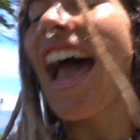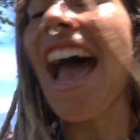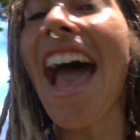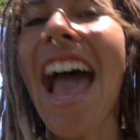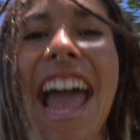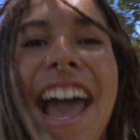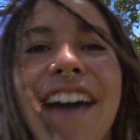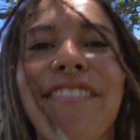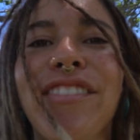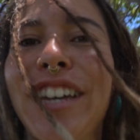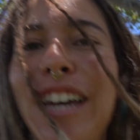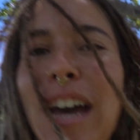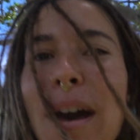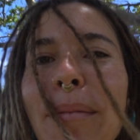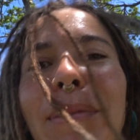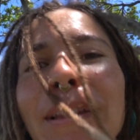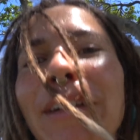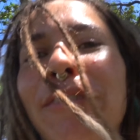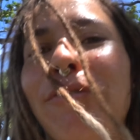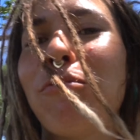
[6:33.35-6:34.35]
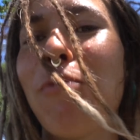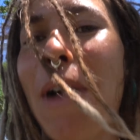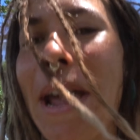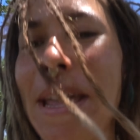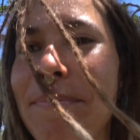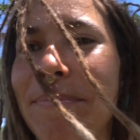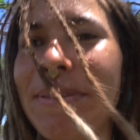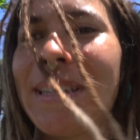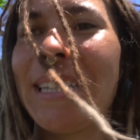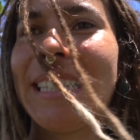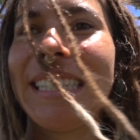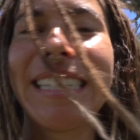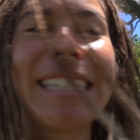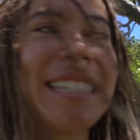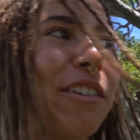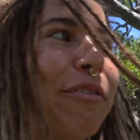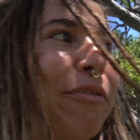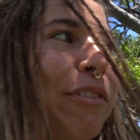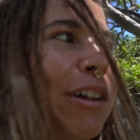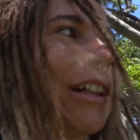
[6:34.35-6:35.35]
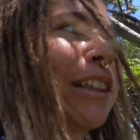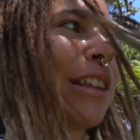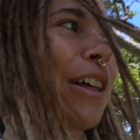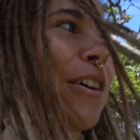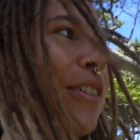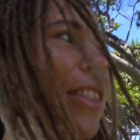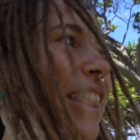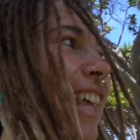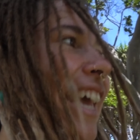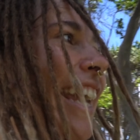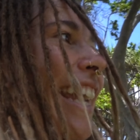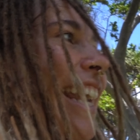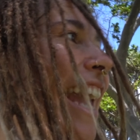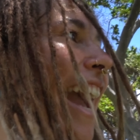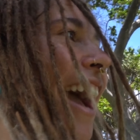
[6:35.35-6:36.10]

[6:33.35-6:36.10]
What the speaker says: I have a couple of white pieces of clothing